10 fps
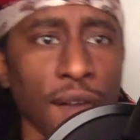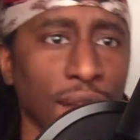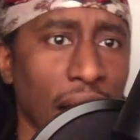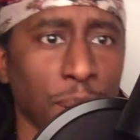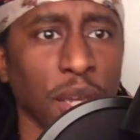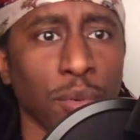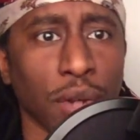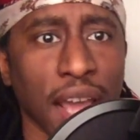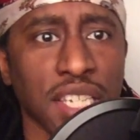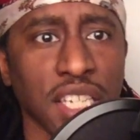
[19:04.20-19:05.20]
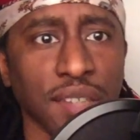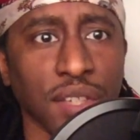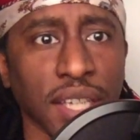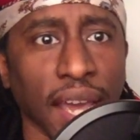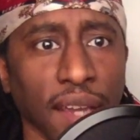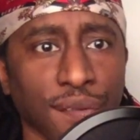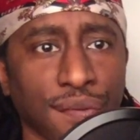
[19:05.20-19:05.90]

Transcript: Find people that deviate